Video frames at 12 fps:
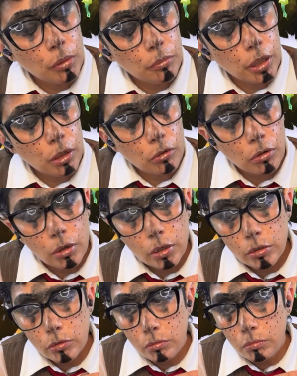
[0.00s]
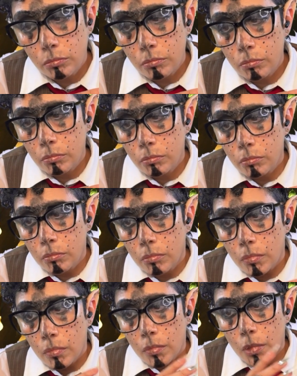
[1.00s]
because
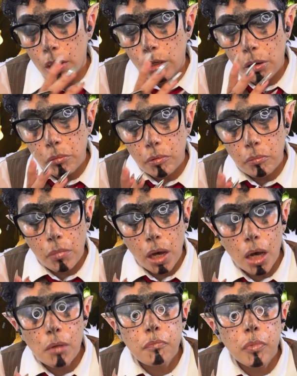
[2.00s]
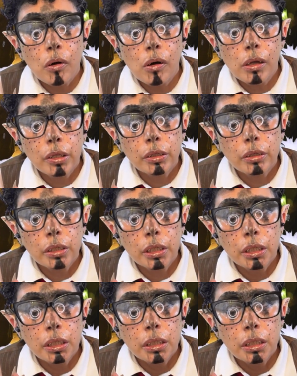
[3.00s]
you have a mob boss
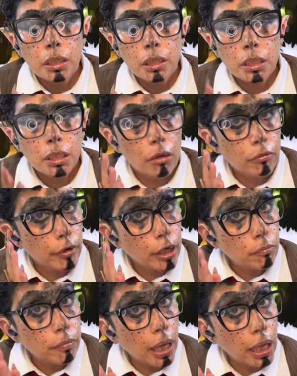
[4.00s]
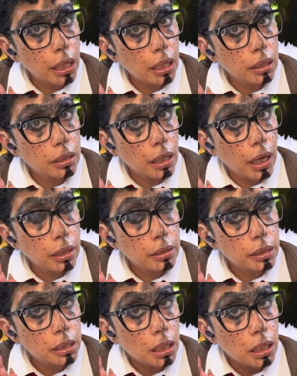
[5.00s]
suffering panic
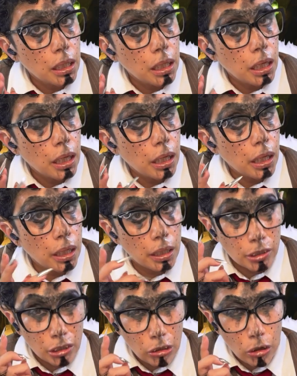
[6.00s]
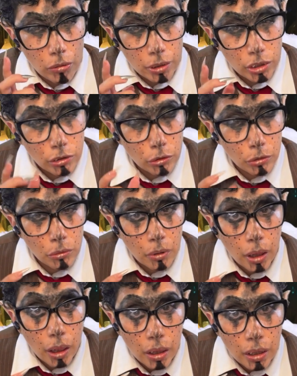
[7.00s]
attacks and has to go into
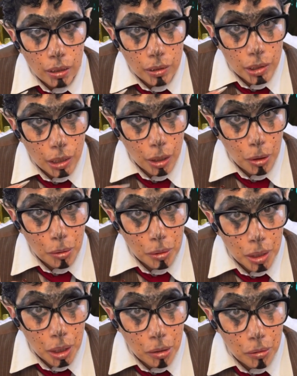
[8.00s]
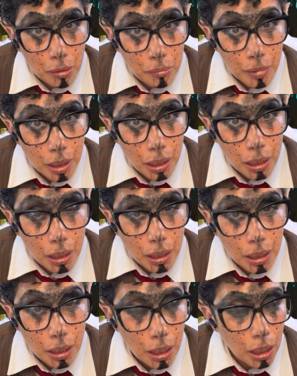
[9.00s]
psychotherapy,
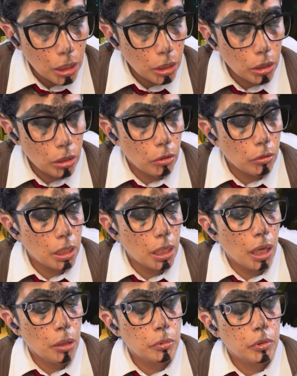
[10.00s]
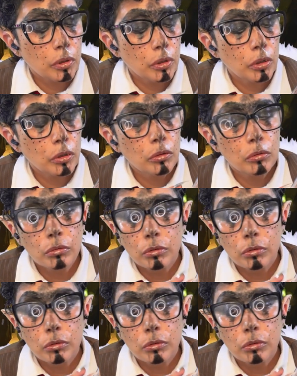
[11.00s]
the absolute,